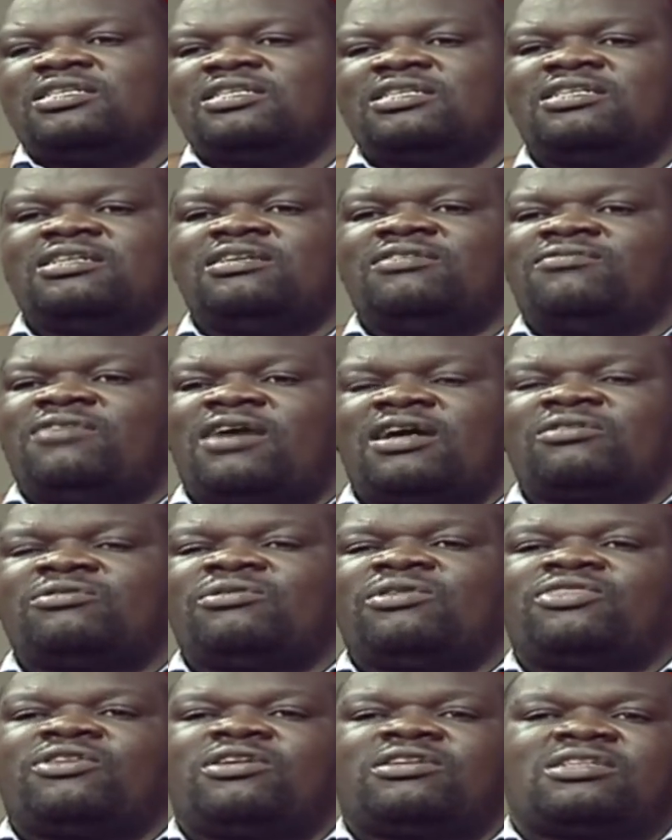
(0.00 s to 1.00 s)
In fact, we
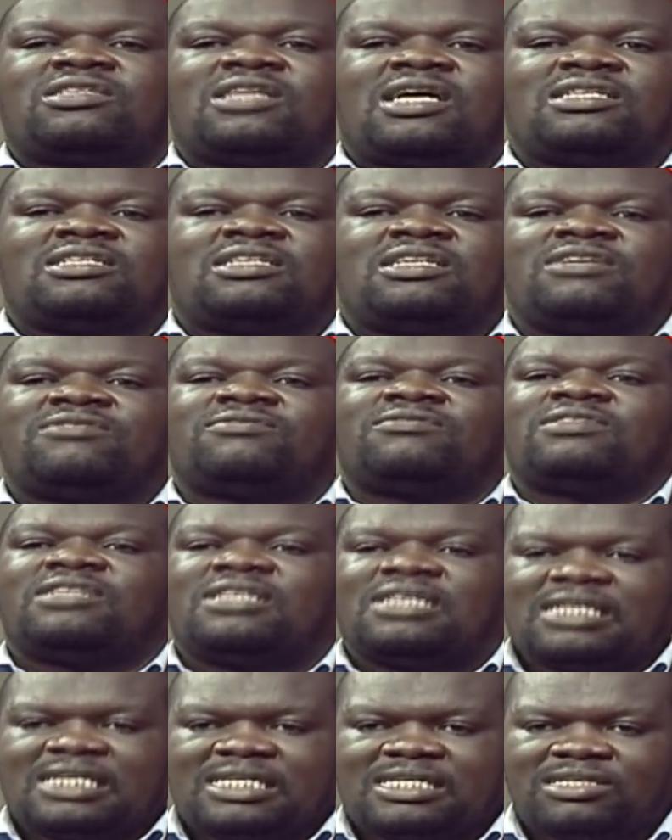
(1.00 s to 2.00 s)
thought that even
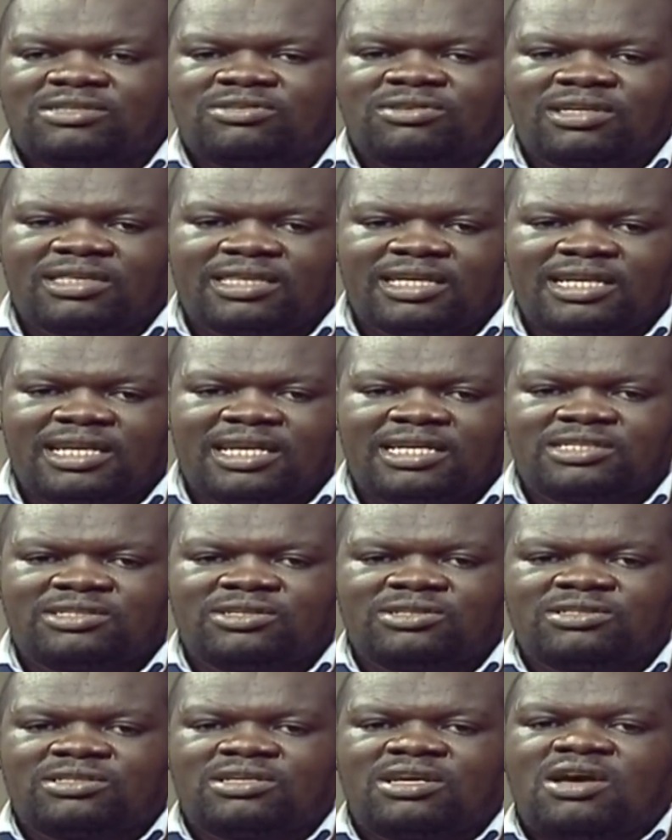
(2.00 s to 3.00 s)
during the
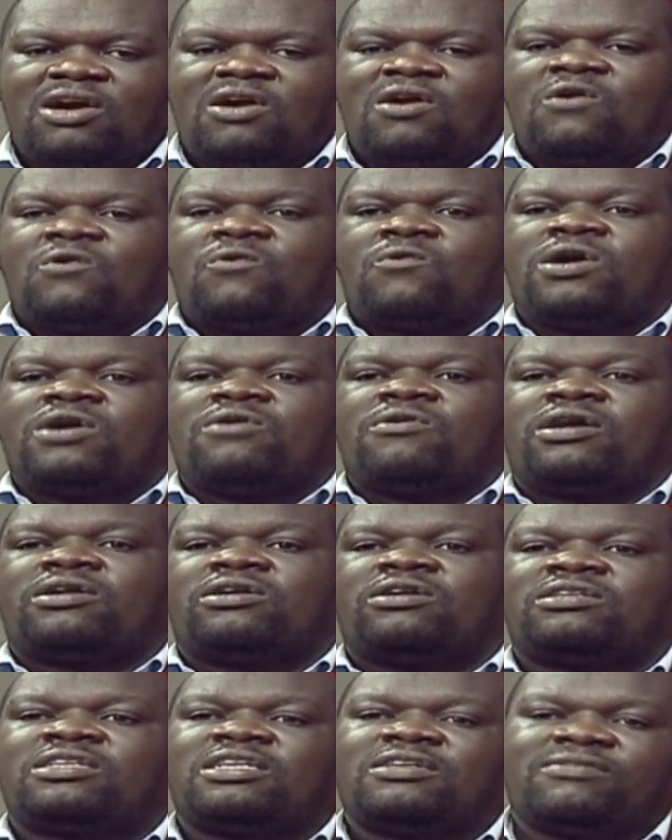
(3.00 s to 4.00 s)
elections, we were not
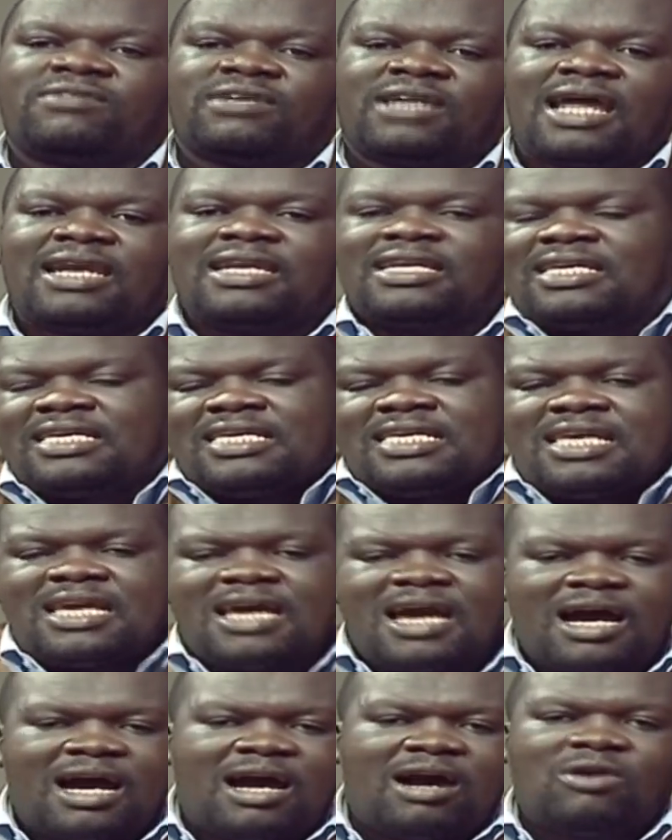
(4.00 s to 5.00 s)
given an ear
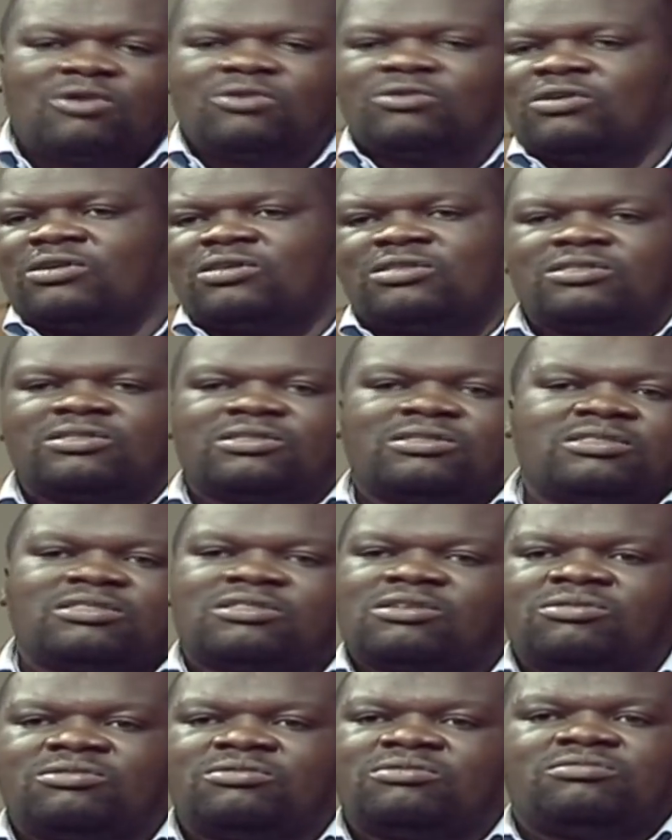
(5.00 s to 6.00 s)
or what, so,
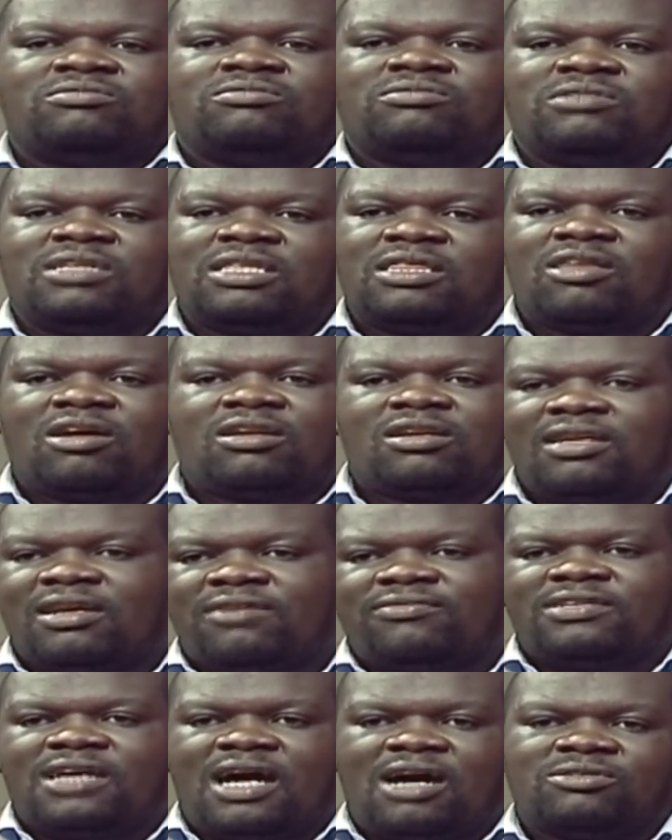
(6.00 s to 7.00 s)
so we thought
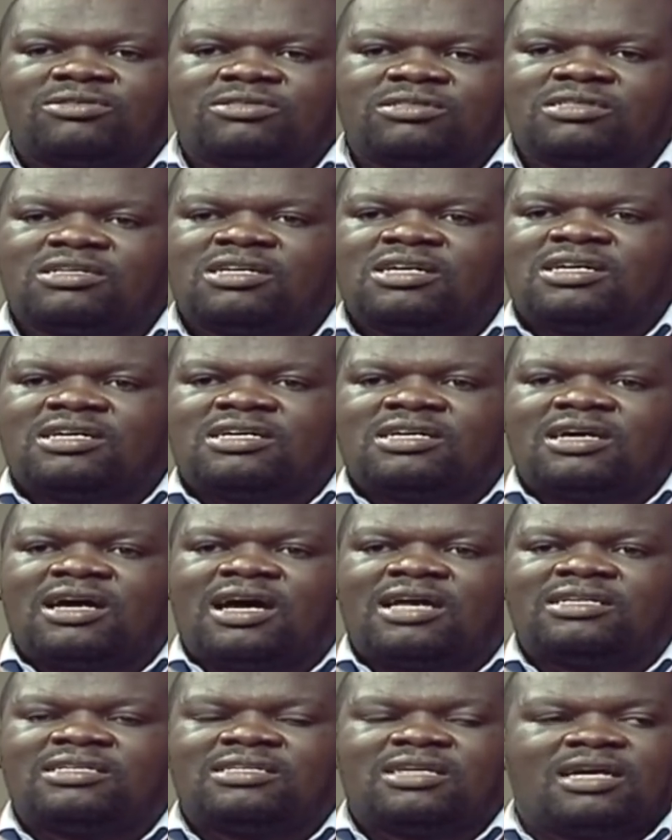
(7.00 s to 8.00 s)
left out.
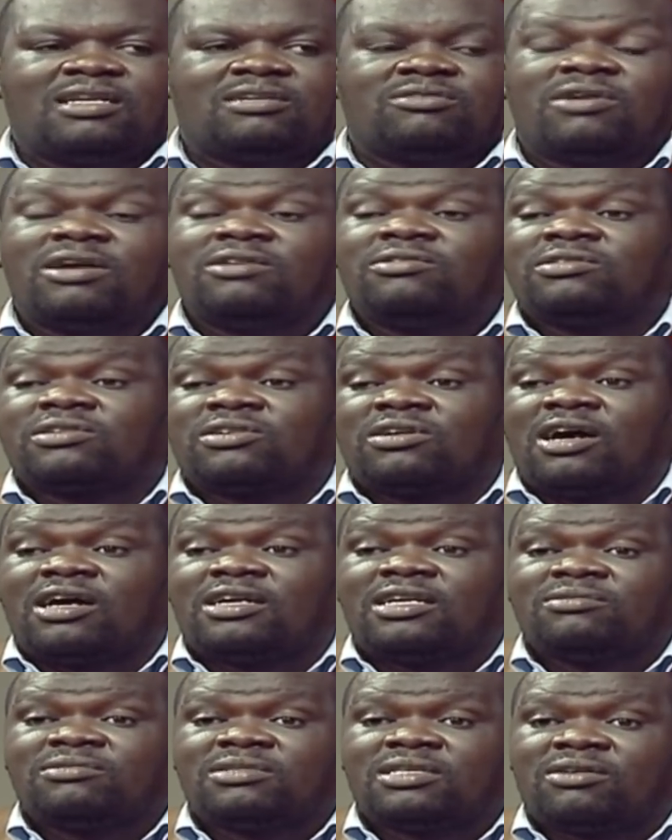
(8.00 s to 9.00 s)
And and when we saw our
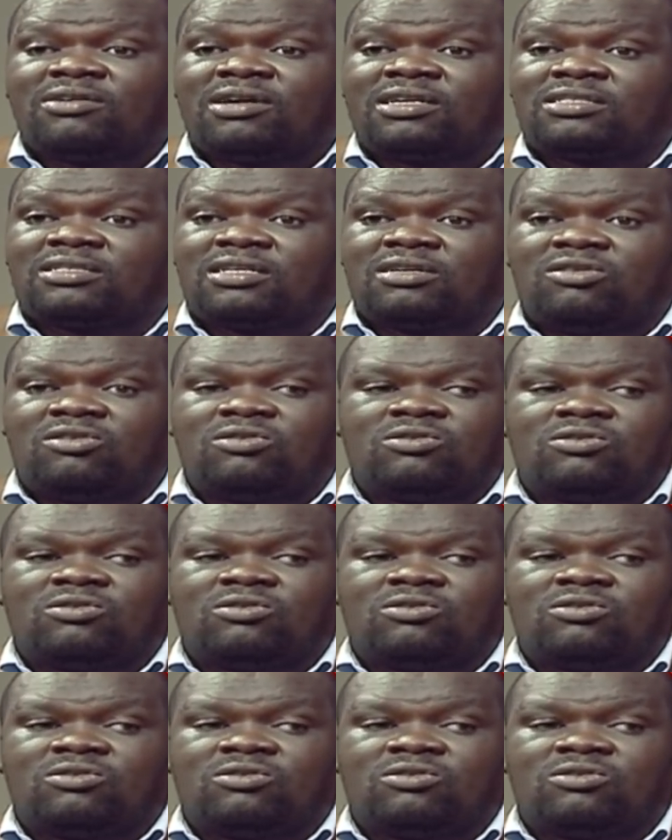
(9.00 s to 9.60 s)
names in the awards, oh,